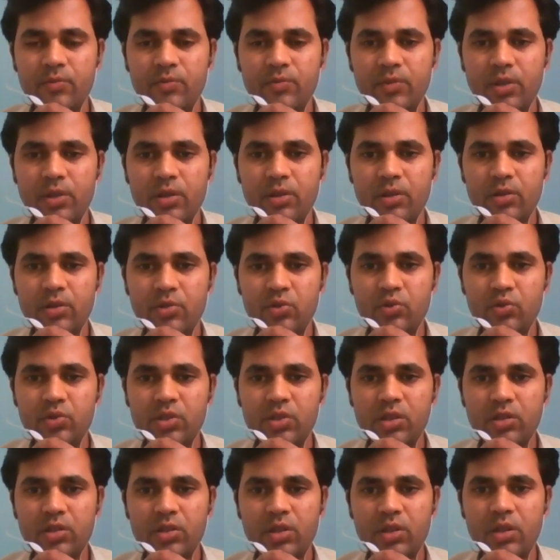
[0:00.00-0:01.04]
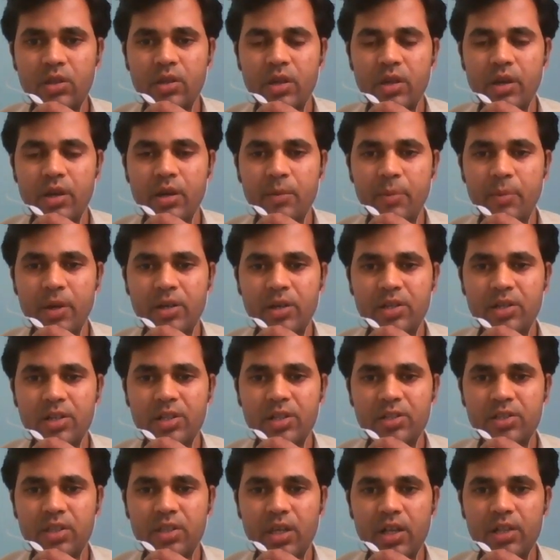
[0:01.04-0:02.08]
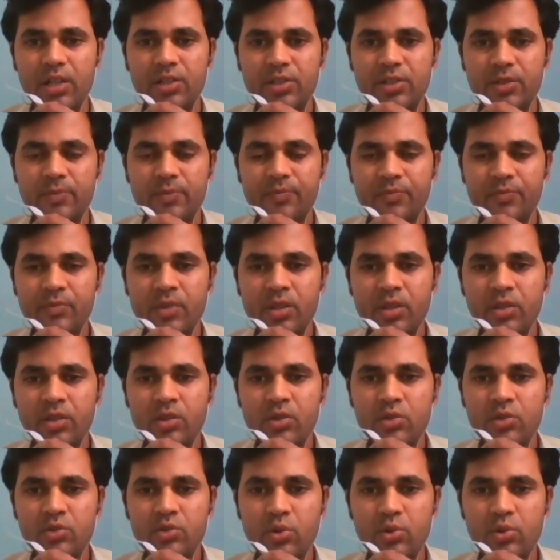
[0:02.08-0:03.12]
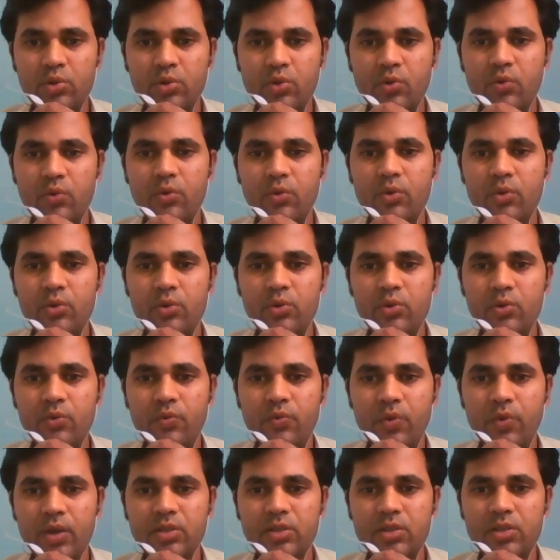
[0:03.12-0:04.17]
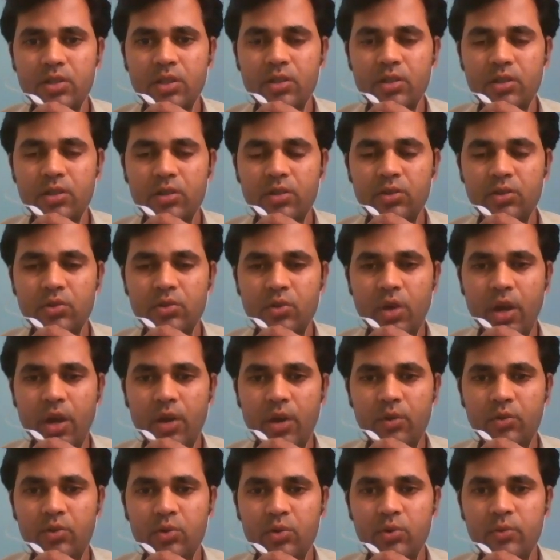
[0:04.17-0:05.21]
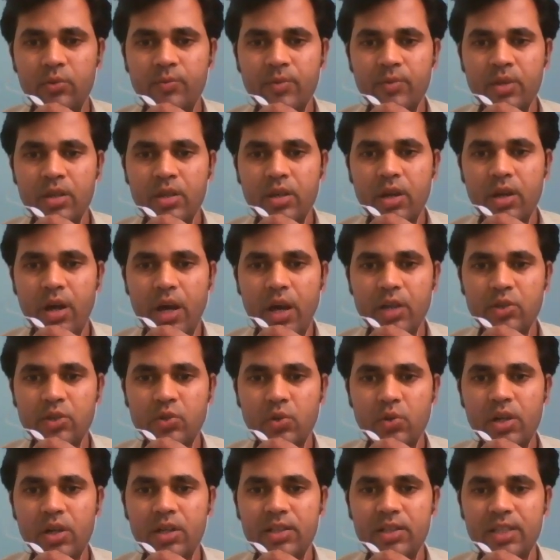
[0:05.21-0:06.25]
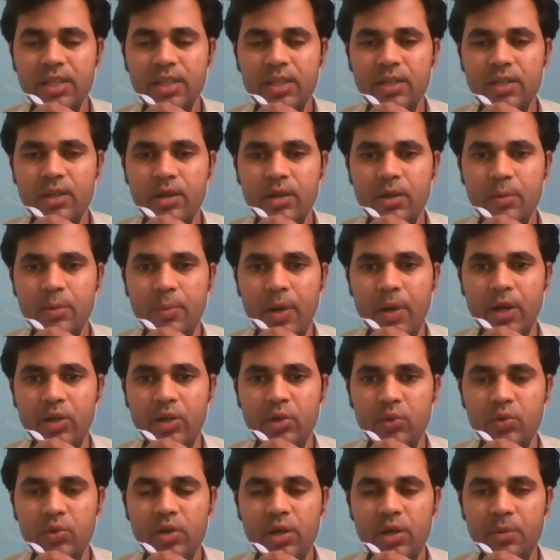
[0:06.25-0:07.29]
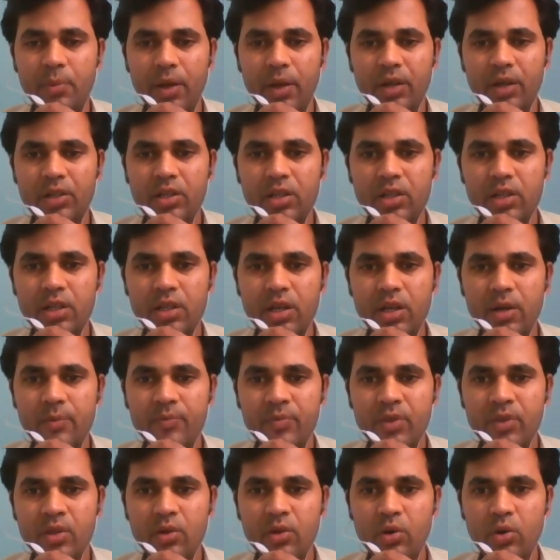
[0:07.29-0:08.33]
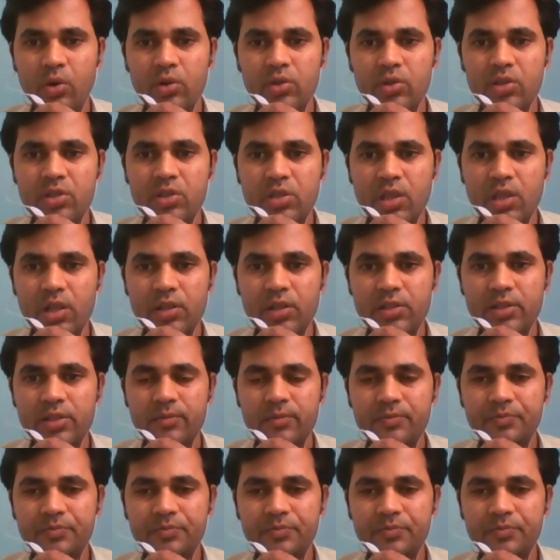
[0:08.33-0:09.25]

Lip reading: using the bacterial cells, so you first you have to isolate the particulate bacteria or the cells.